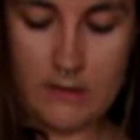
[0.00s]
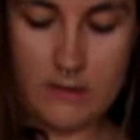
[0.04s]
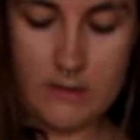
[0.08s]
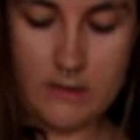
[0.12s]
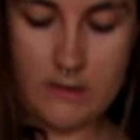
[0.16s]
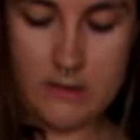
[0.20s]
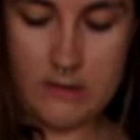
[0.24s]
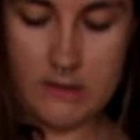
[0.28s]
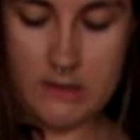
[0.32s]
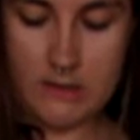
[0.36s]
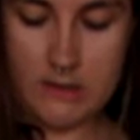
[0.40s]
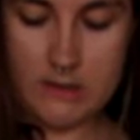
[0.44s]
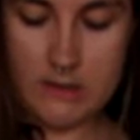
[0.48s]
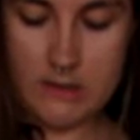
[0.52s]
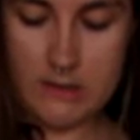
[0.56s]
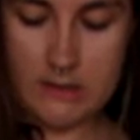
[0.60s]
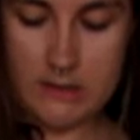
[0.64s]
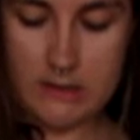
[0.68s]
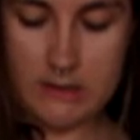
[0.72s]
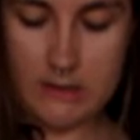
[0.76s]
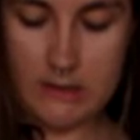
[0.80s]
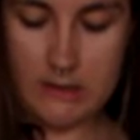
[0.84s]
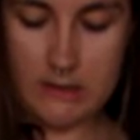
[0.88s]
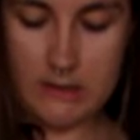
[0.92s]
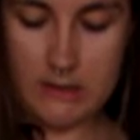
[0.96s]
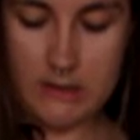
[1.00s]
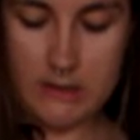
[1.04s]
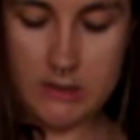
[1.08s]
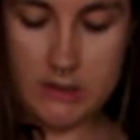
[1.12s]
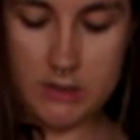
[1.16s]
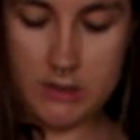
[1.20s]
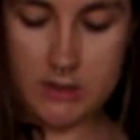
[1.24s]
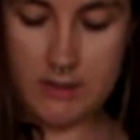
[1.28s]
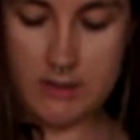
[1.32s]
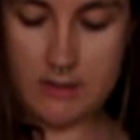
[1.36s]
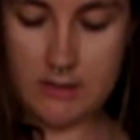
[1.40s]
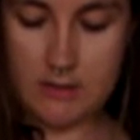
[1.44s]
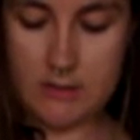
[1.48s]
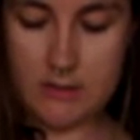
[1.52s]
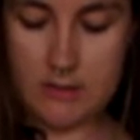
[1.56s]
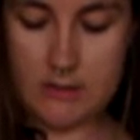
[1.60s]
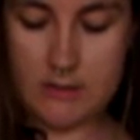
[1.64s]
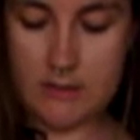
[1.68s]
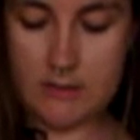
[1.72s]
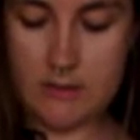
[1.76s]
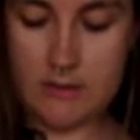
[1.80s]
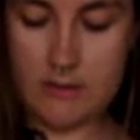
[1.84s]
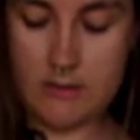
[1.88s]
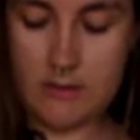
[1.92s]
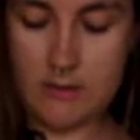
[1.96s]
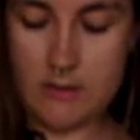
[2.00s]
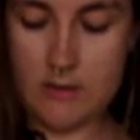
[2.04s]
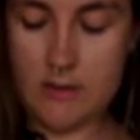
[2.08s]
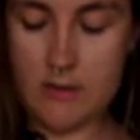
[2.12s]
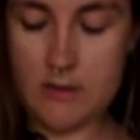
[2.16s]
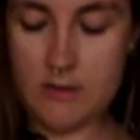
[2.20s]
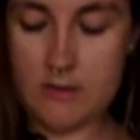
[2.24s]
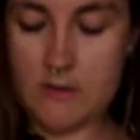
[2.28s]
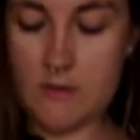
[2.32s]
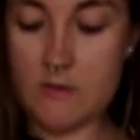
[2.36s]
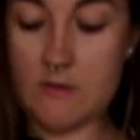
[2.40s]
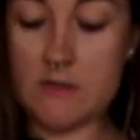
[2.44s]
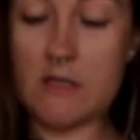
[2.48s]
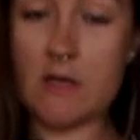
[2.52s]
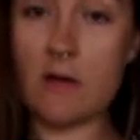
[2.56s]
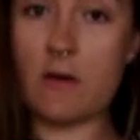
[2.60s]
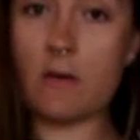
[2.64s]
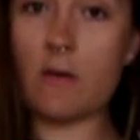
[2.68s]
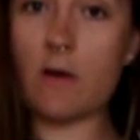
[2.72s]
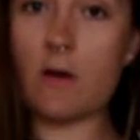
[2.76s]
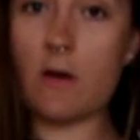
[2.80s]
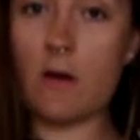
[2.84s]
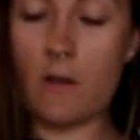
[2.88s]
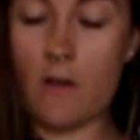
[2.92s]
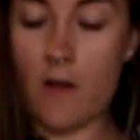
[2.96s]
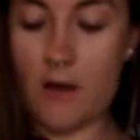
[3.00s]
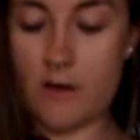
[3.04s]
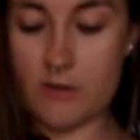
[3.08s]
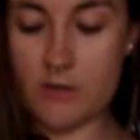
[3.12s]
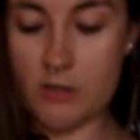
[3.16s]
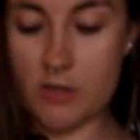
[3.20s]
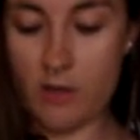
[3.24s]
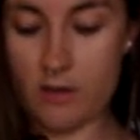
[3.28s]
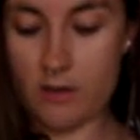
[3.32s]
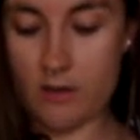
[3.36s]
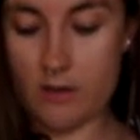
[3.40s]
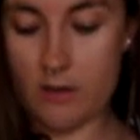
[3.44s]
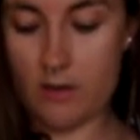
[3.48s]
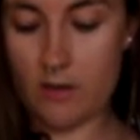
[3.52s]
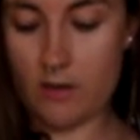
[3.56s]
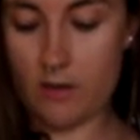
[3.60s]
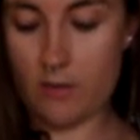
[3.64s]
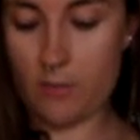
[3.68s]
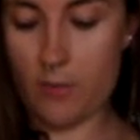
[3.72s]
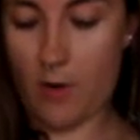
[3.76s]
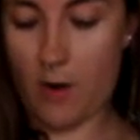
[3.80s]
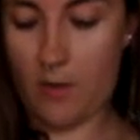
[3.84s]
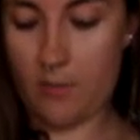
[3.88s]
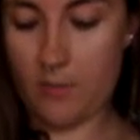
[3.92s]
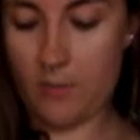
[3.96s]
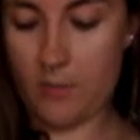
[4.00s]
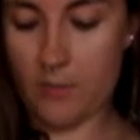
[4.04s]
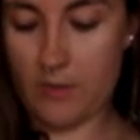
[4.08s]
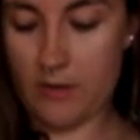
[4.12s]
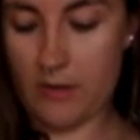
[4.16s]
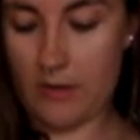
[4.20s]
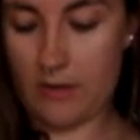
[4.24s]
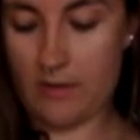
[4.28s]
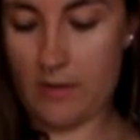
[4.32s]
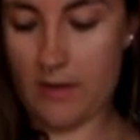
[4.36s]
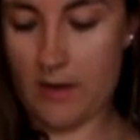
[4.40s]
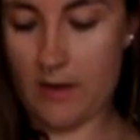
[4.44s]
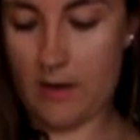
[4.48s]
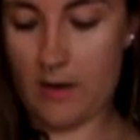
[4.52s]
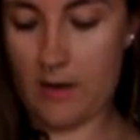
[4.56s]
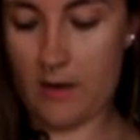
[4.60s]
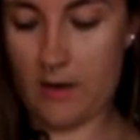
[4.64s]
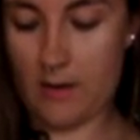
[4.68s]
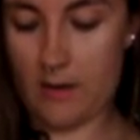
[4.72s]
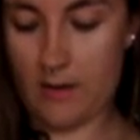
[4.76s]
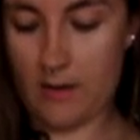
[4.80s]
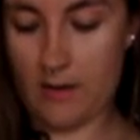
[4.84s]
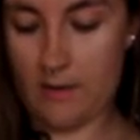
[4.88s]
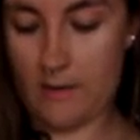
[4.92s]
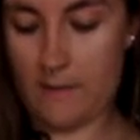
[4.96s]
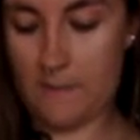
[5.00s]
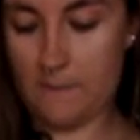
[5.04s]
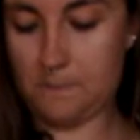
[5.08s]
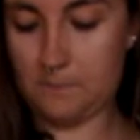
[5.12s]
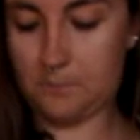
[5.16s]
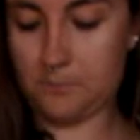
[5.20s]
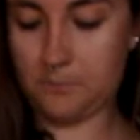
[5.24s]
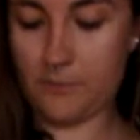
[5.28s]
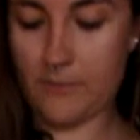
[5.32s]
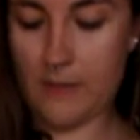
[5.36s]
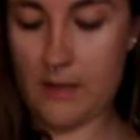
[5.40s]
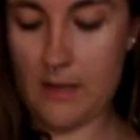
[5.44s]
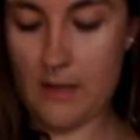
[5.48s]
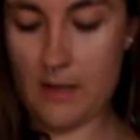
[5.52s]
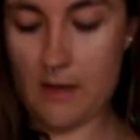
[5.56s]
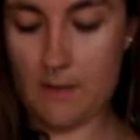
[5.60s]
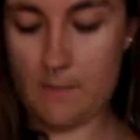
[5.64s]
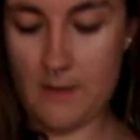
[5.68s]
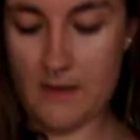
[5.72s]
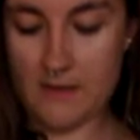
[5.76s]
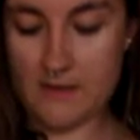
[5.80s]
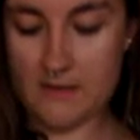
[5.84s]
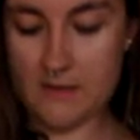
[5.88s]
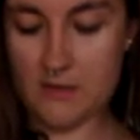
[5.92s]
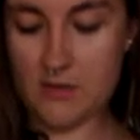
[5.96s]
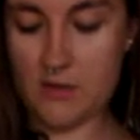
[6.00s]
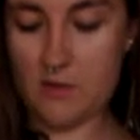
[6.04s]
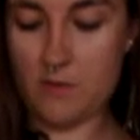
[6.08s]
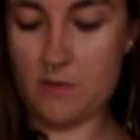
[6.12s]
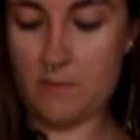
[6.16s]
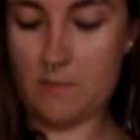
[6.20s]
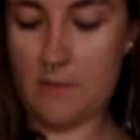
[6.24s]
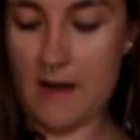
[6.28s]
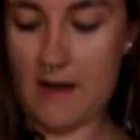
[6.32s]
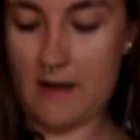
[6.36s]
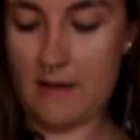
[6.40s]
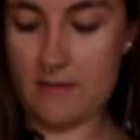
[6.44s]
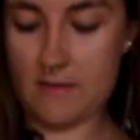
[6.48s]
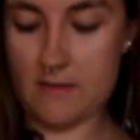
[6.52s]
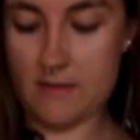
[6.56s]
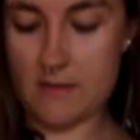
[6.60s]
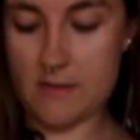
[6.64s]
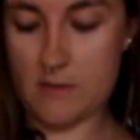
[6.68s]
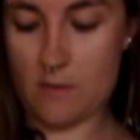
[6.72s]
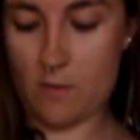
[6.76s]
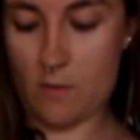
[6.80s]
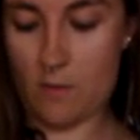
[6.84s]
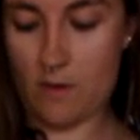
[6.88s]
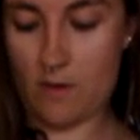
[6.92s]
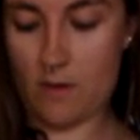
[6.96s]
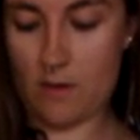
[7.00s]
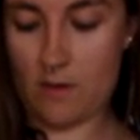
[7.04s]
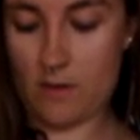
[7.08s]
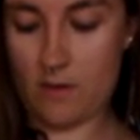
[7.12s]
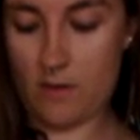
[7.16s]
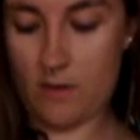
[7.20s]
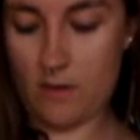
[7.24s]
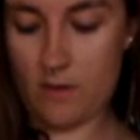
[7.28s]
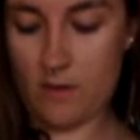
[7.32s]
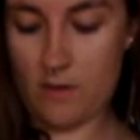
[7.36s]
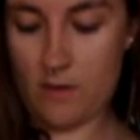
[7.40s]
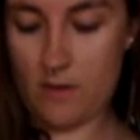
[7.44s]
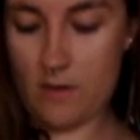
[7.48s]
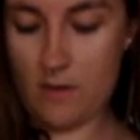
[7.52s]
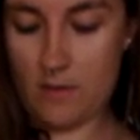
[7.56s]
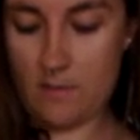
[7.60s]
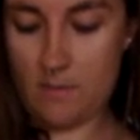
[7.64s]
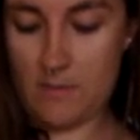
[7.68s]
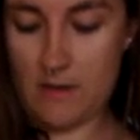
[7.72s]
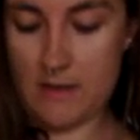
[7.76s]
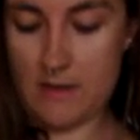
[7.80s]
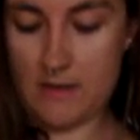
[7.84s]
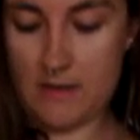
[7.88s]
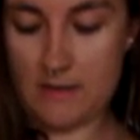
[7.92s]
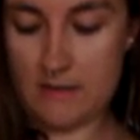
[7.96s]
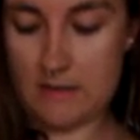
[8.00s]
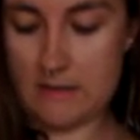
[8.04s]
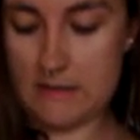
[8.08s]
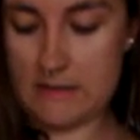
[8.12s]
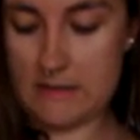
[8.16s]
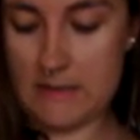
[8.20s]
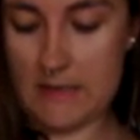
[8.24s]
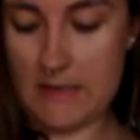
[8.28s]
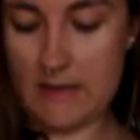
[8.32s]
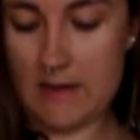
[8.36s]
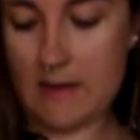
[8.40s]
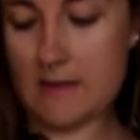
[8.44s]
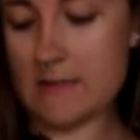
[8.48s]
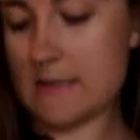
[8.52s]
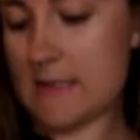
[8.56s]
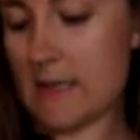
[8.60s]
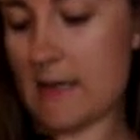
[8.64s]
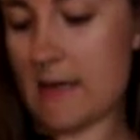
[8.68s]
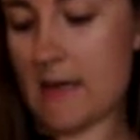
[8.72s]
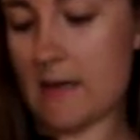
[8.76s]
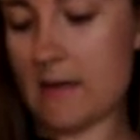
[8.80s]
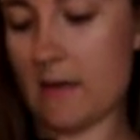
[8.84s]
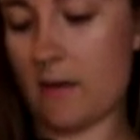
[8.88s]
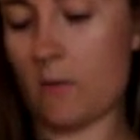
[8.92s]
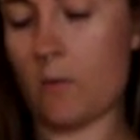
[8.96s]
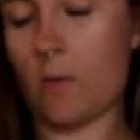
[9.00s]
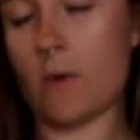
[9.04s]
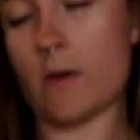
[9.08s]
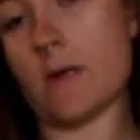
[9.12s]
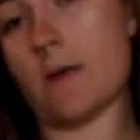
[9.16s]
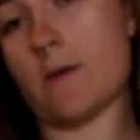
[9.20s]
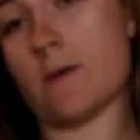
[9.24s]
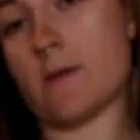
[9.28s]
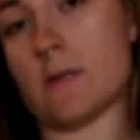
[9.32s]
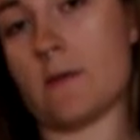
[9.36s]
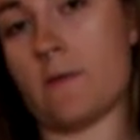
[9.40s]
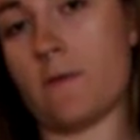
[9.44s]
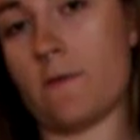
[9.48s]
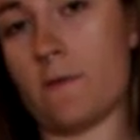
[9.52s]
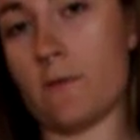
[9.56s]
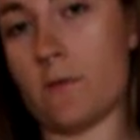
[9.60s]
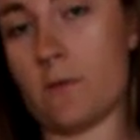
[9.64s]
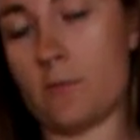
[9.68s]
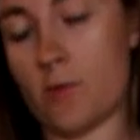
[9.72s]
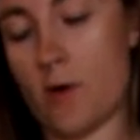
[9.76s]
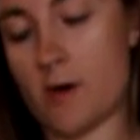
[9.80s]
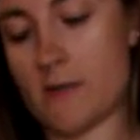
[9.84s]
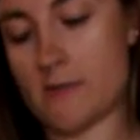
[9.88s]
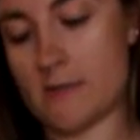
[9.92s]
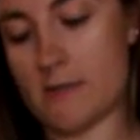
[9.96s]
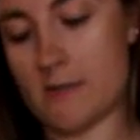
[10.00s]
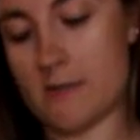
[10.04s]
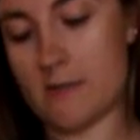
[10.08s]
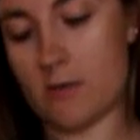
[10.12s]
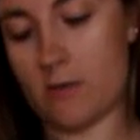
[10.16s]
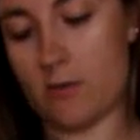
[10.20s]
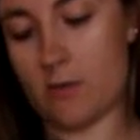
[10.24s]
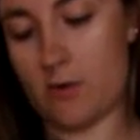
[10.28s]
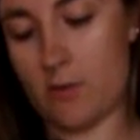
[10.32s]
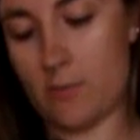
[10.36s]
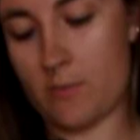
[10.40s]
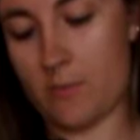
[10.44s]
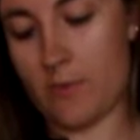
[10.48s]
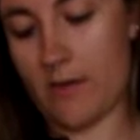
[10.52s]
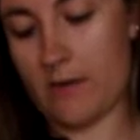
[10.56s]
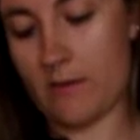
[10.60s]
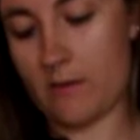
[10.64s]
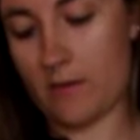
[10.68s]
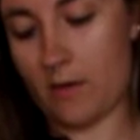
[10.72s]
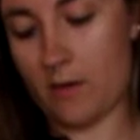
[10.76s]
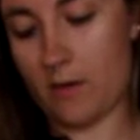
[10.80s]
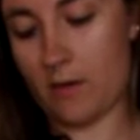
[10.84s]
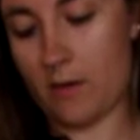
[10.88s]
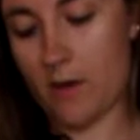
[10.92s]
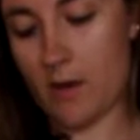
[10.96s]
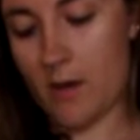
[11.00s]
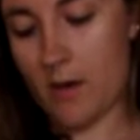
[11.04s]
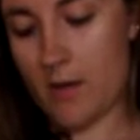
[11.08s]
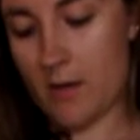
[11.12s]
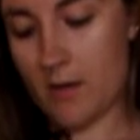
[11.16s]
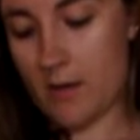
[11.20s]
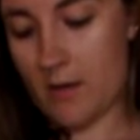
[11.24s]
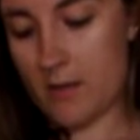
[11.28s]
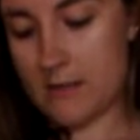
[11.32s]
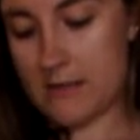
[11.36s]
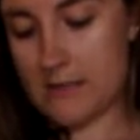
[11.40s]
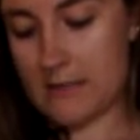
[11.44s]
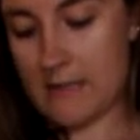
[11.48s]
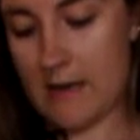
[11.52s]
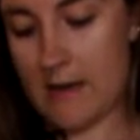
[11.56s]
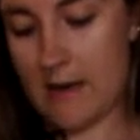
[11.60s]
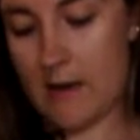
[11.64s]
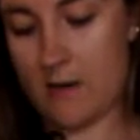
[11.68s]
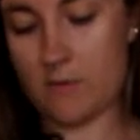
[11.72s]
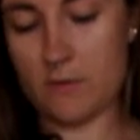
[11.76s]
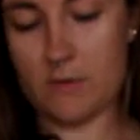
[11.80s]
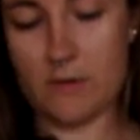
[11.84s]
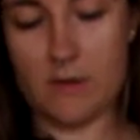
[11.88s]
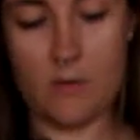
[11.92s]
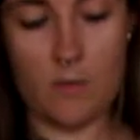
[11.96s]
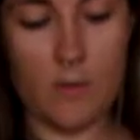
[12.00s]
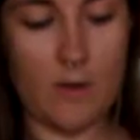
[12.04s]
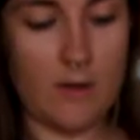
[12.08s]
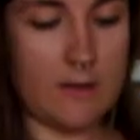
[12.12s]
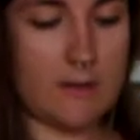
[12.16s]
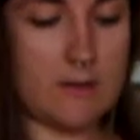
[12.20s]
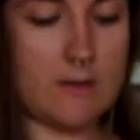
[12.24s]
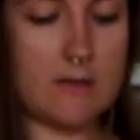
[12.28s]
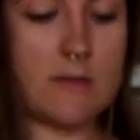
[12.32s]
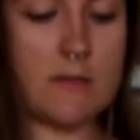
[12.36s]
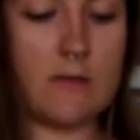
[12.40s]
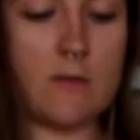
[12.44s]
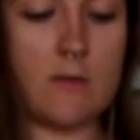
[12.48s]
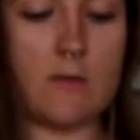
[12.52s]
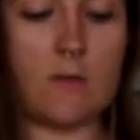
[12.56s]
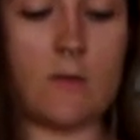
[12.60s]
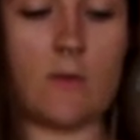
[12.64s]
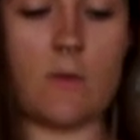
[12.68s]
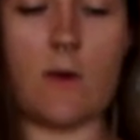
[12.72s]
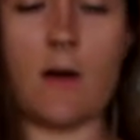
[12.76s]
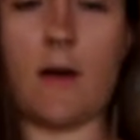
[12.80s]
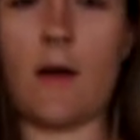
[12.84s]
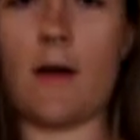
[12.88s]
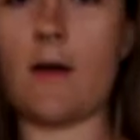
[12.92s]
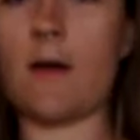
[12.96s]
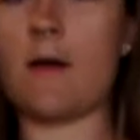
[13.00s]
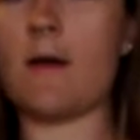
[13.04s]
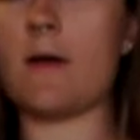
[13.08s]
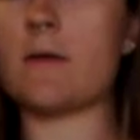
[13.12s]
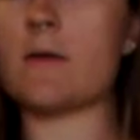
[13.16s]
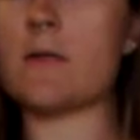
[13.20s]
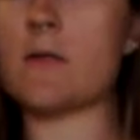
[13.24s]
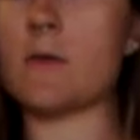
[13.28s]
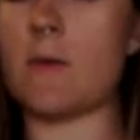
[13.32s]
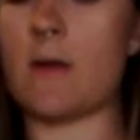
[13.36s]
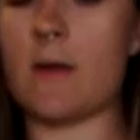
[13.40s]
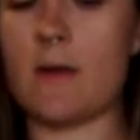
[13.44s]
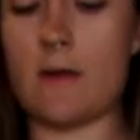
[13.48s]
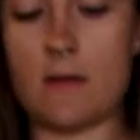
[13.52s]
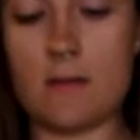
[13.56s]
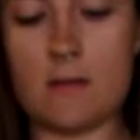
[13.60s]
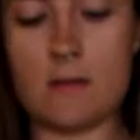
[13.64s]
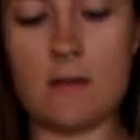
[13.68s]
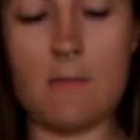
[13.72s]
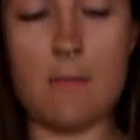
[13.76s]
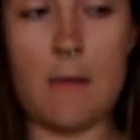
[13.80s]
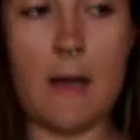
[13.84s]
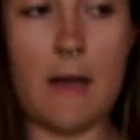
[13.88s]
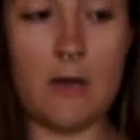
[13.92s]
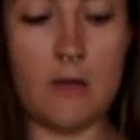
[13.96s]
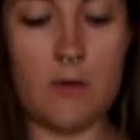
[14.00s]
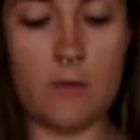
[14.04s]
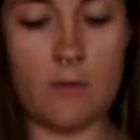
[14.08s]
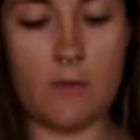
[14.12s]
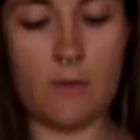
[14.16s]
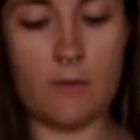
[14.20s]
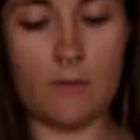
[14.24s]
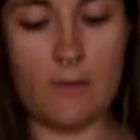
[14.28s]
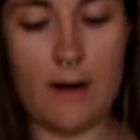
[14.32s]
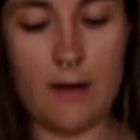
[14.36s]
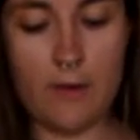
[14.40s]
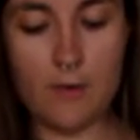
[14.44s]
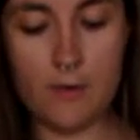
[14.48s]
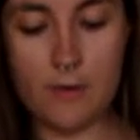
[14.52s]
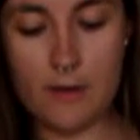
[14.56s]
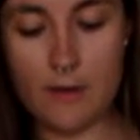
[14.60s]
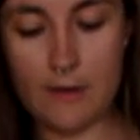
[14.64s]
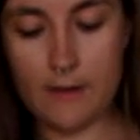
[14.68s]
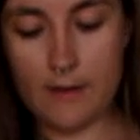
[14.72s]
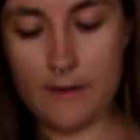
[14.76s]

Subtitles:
This looks delicious. So it's gonna look a lot chunkier probably than a pesto you would buy in the store, because like I said, I didn't want to use a food processor or a blender. Today I really wanted to do it the manual route.